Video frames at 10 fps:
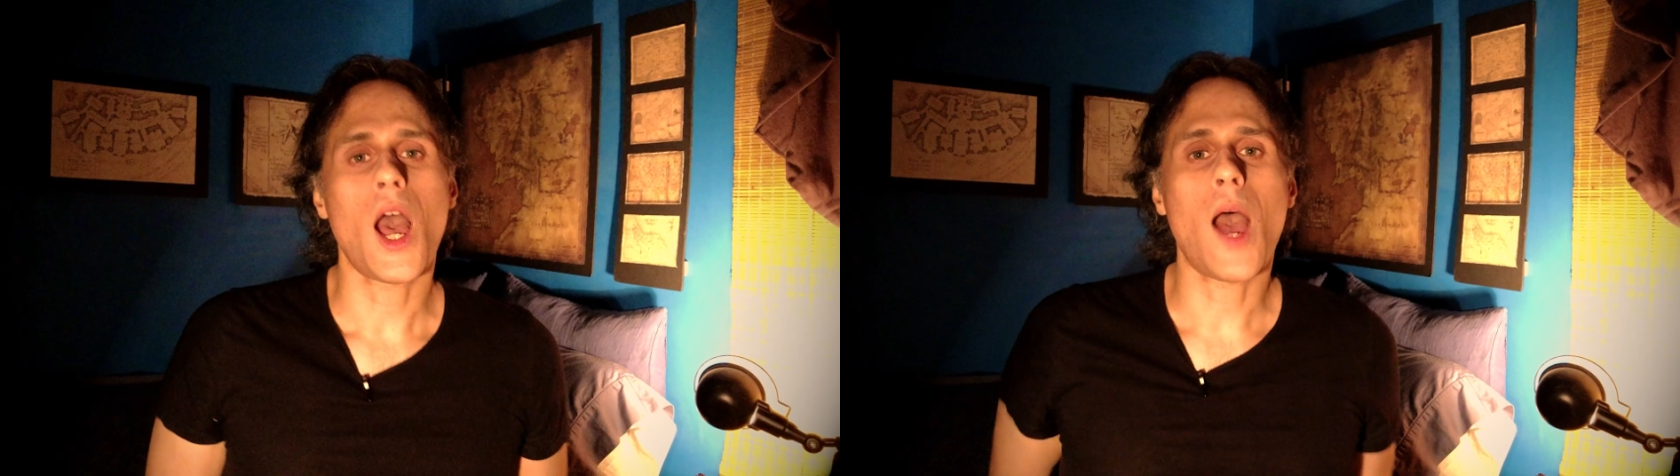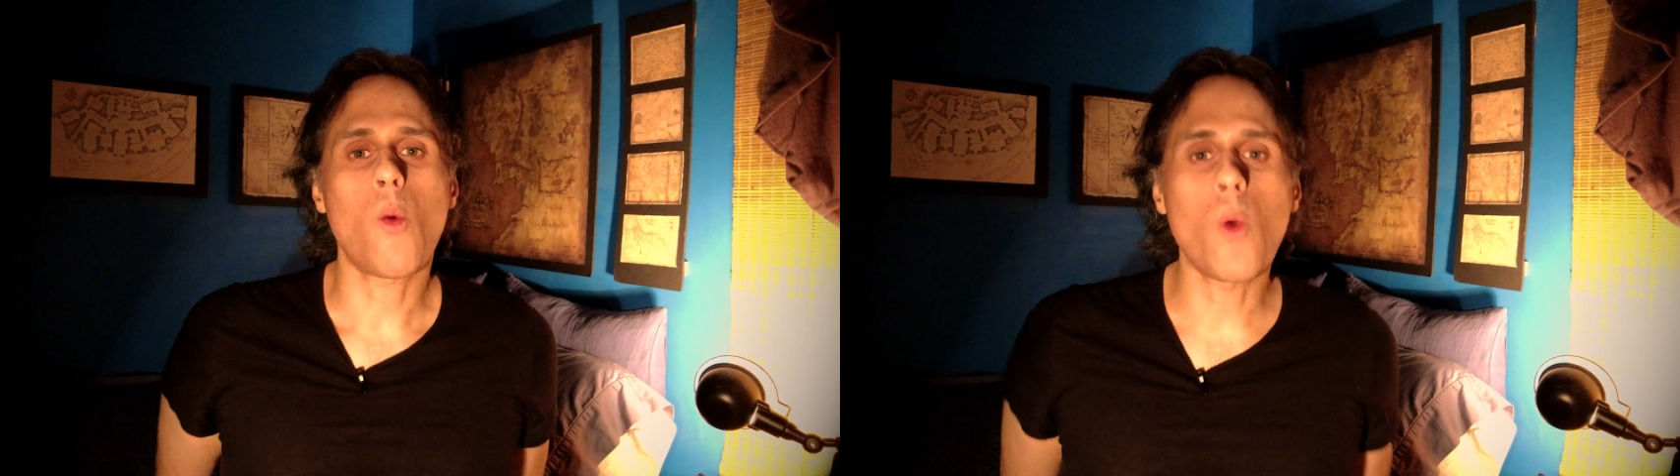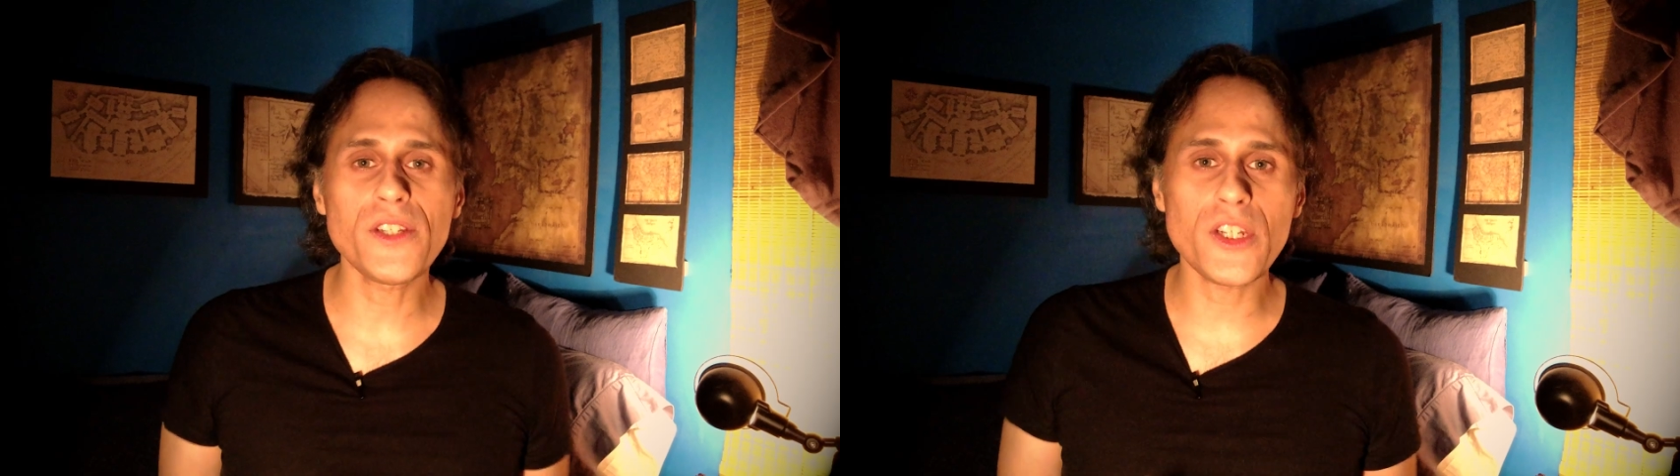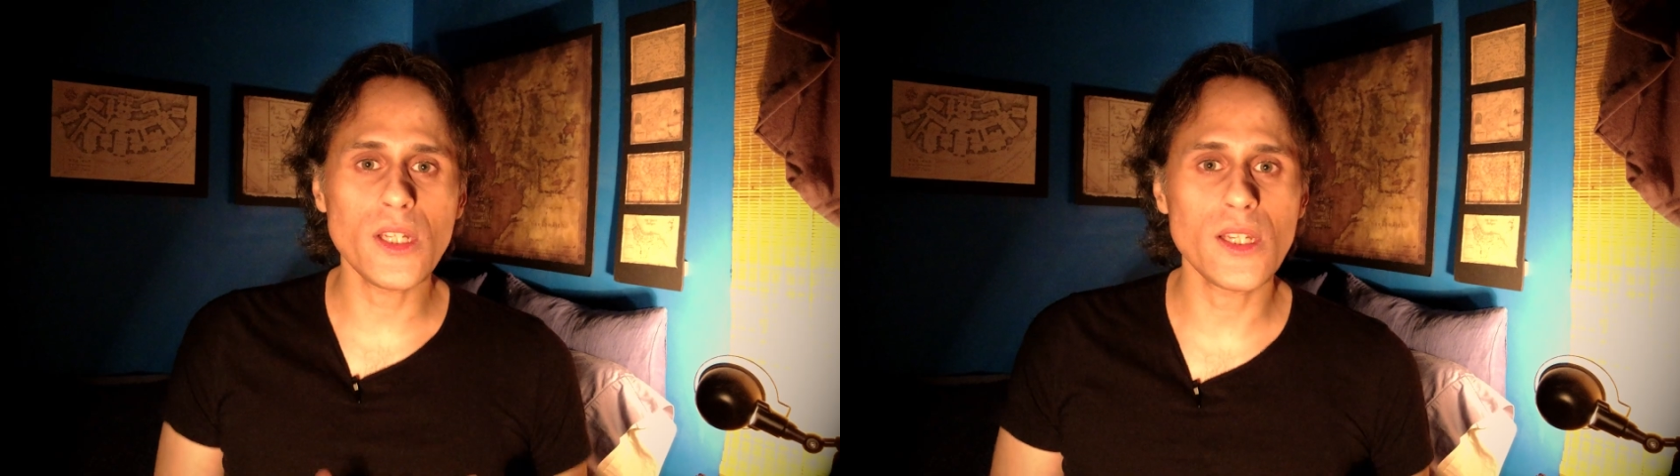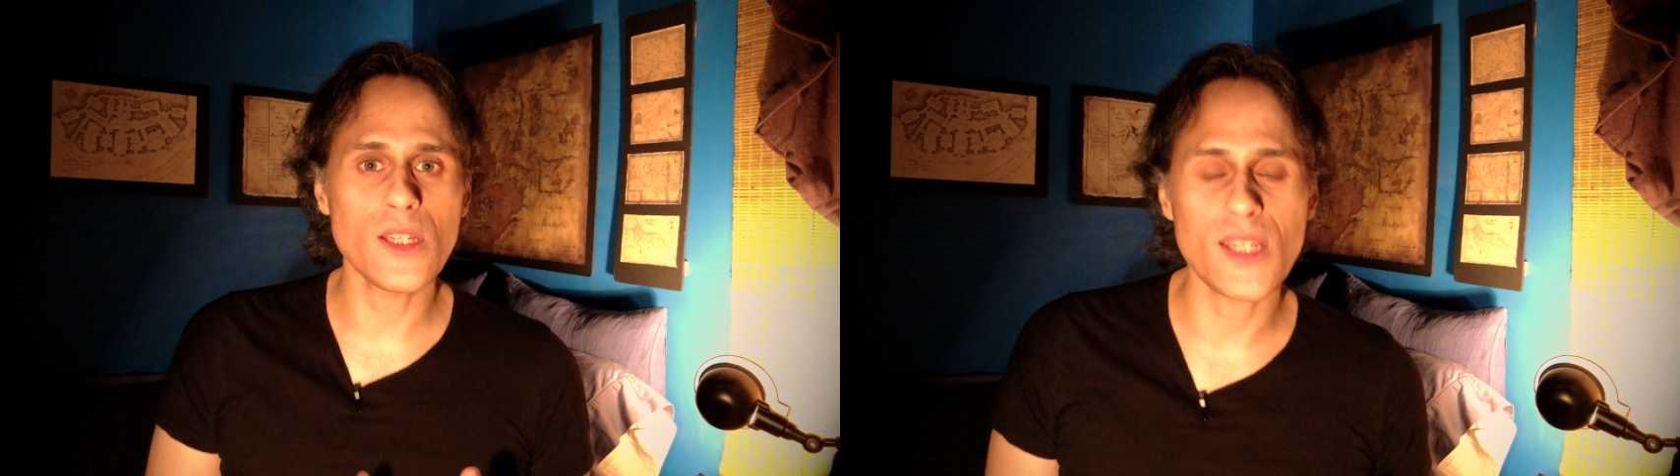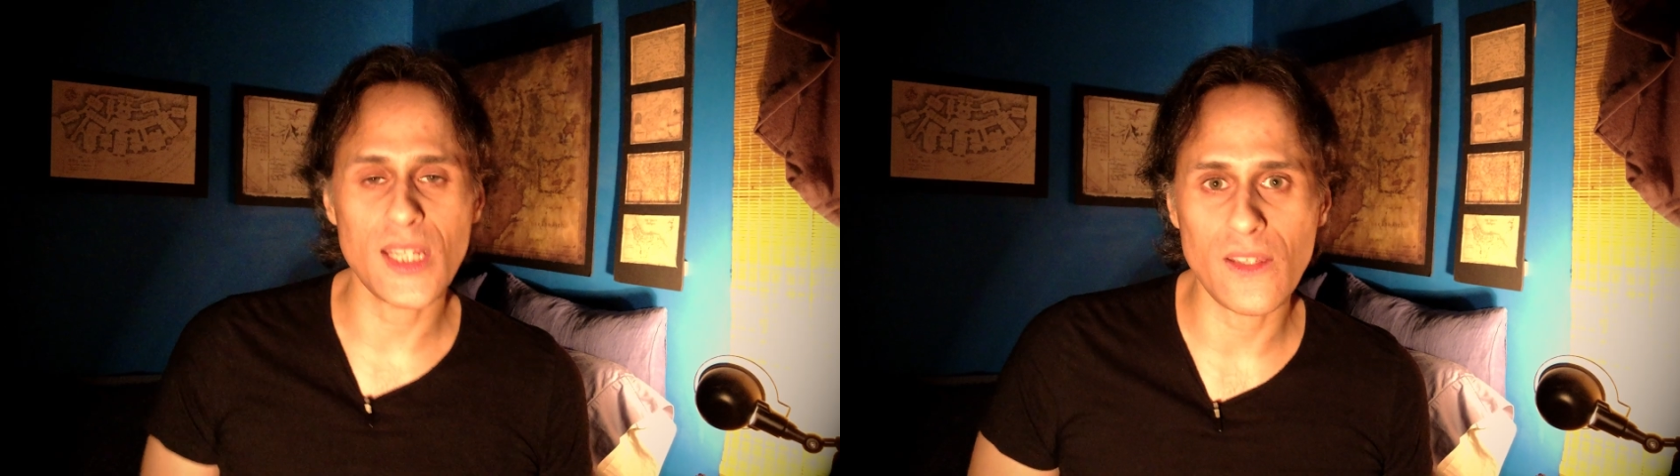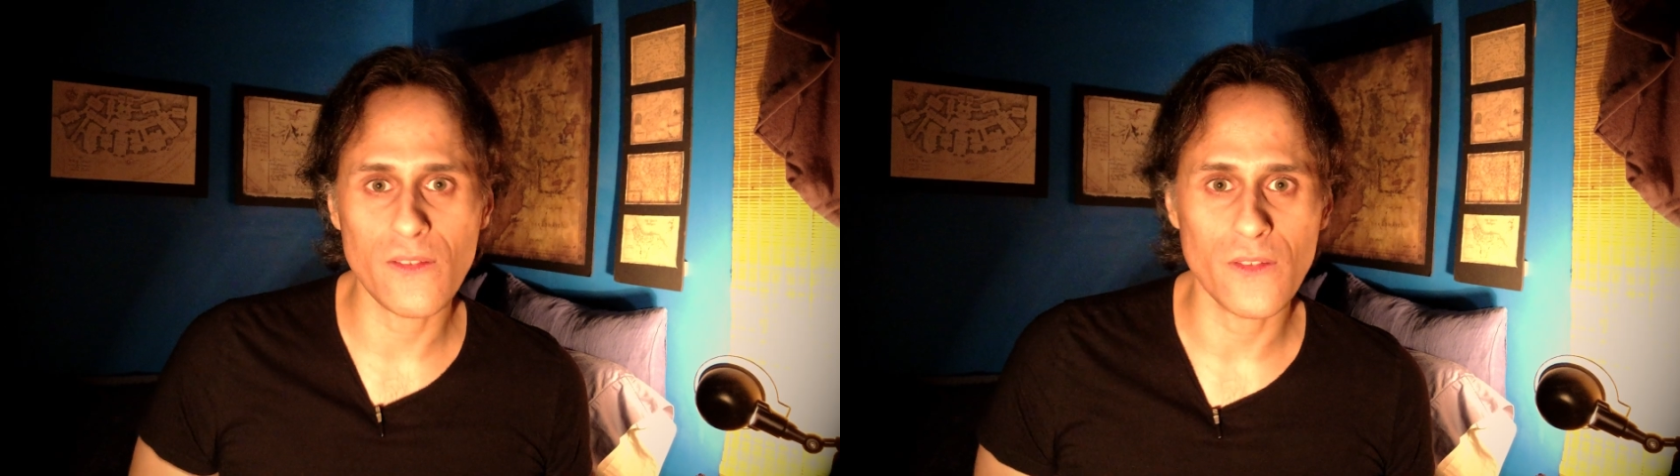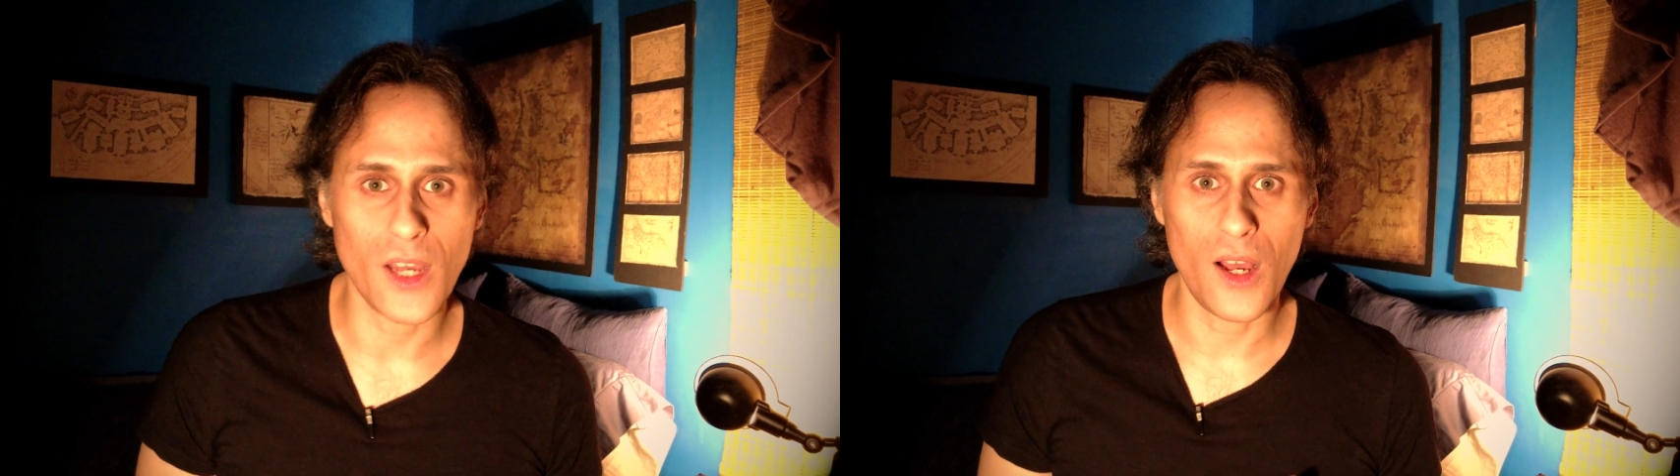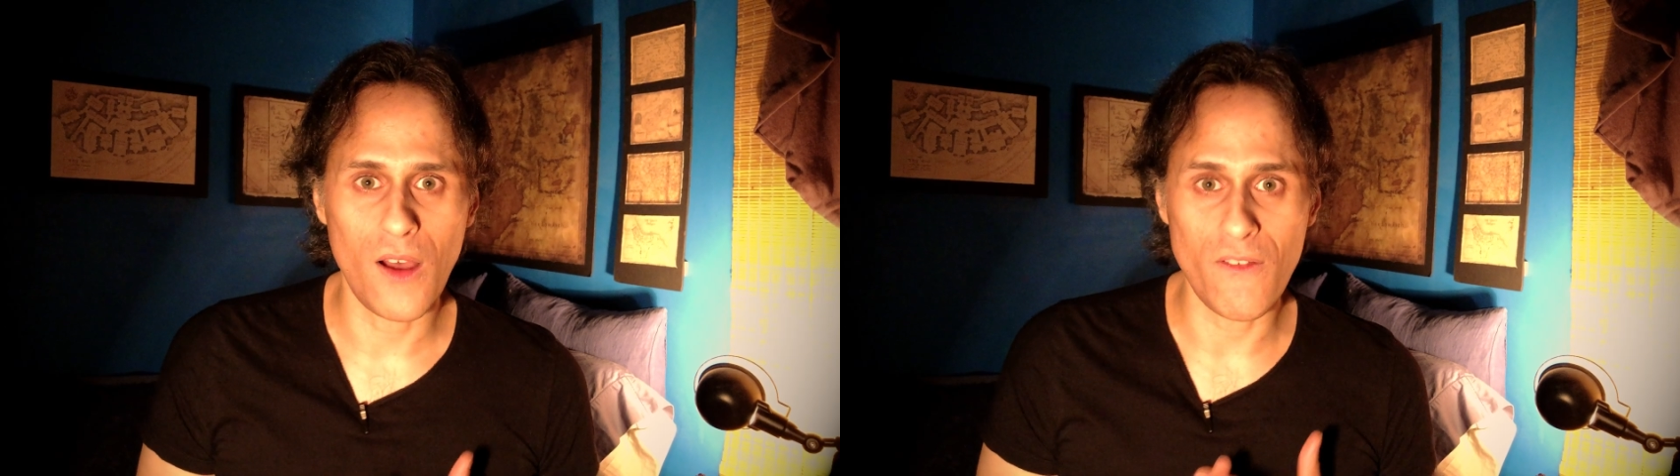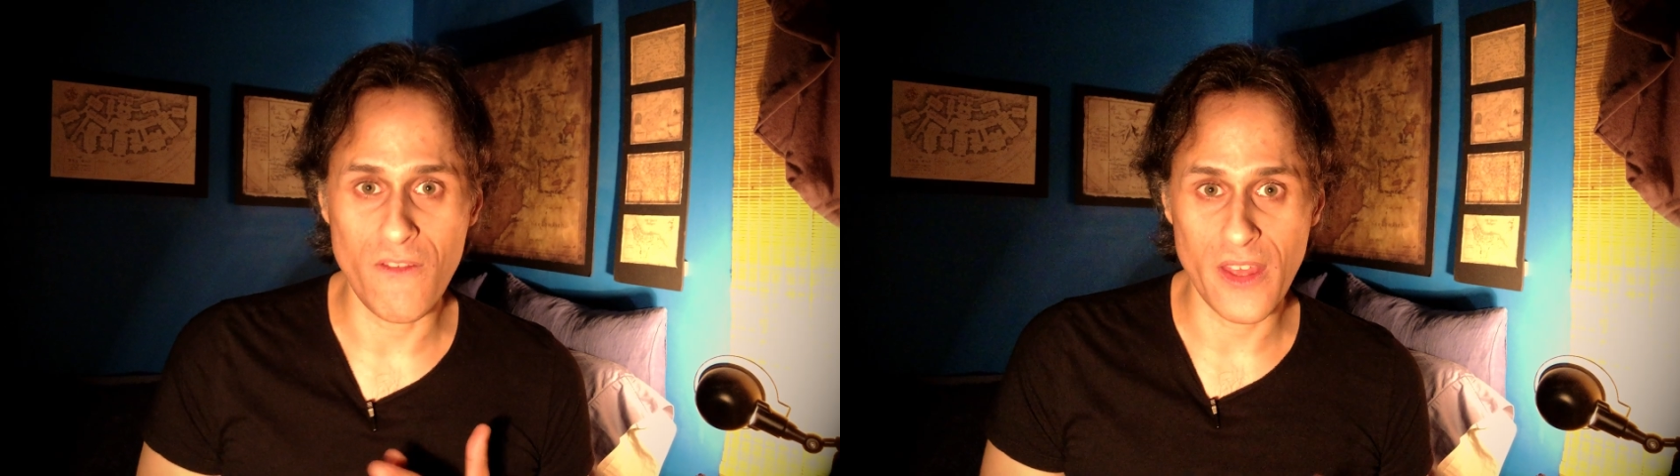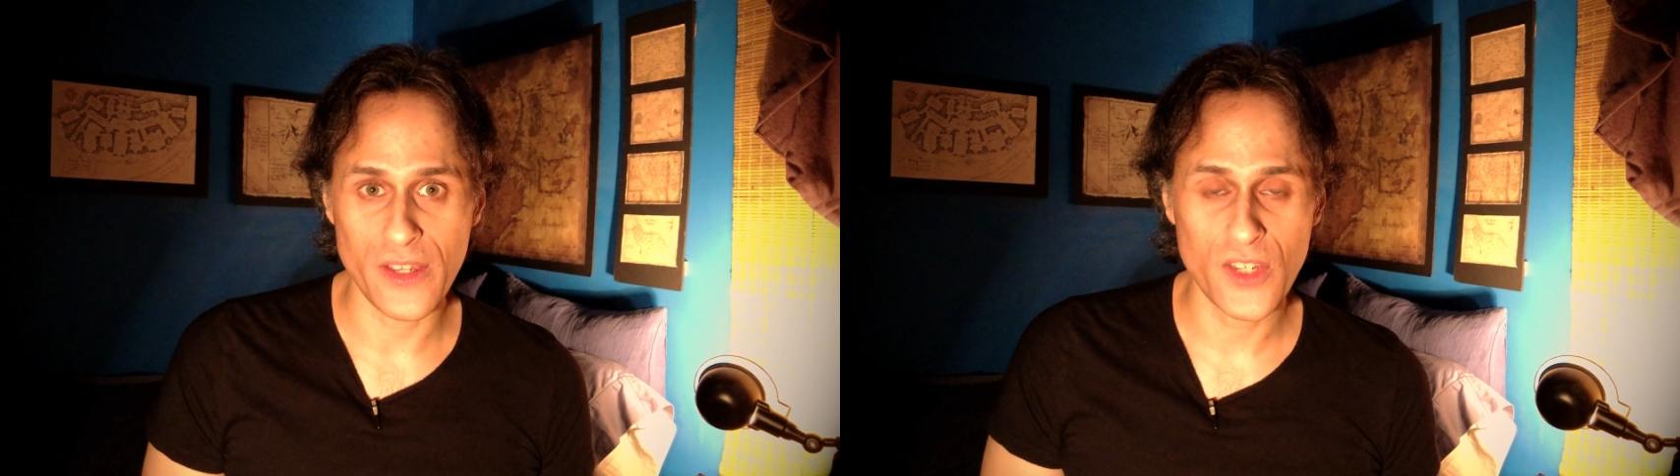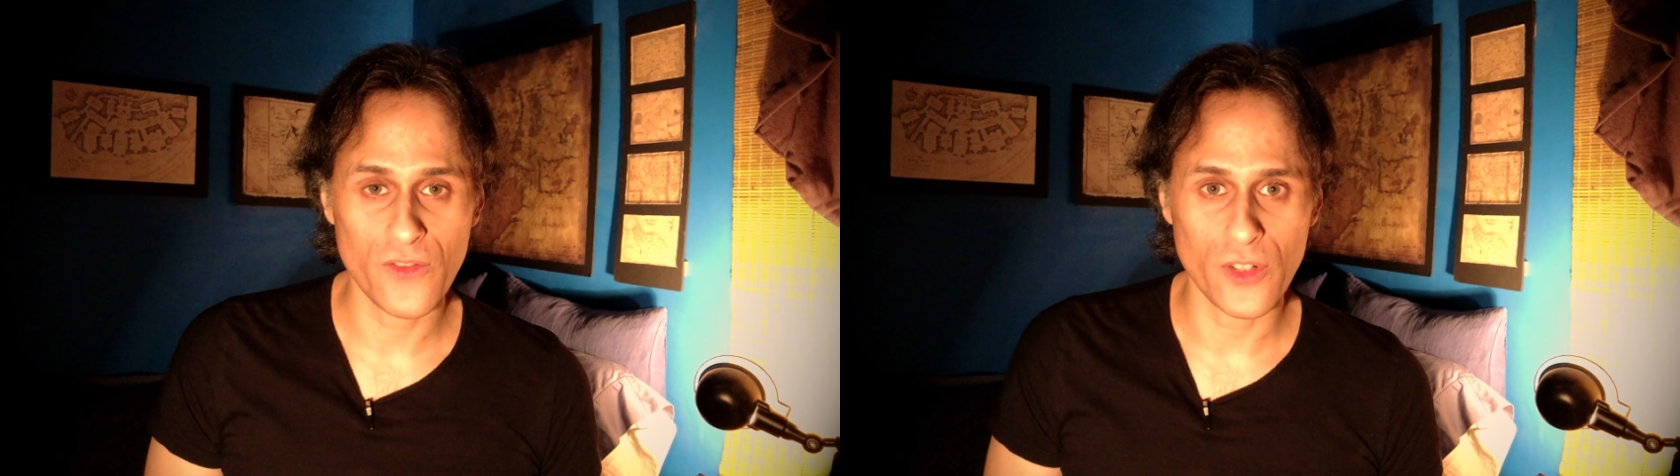I want you to conceive of this for a